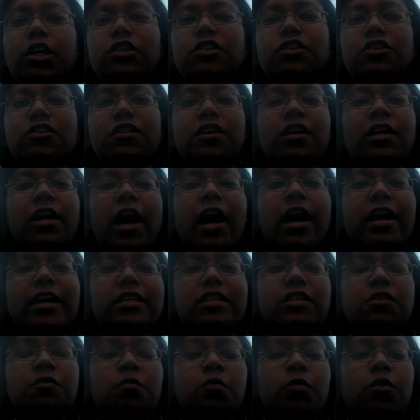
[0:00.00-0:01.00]
Do you think
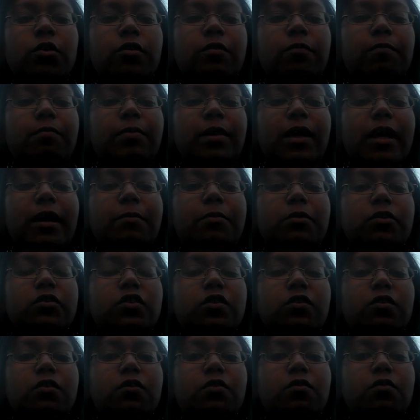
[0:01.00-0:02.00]
Aizen would be able
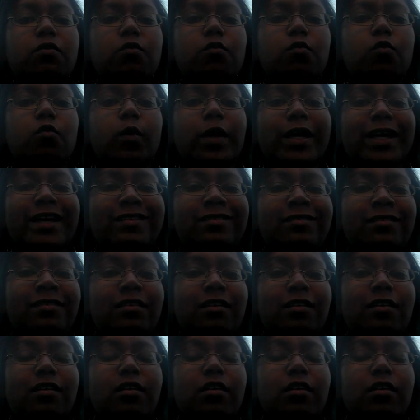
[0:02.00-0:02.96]
to win?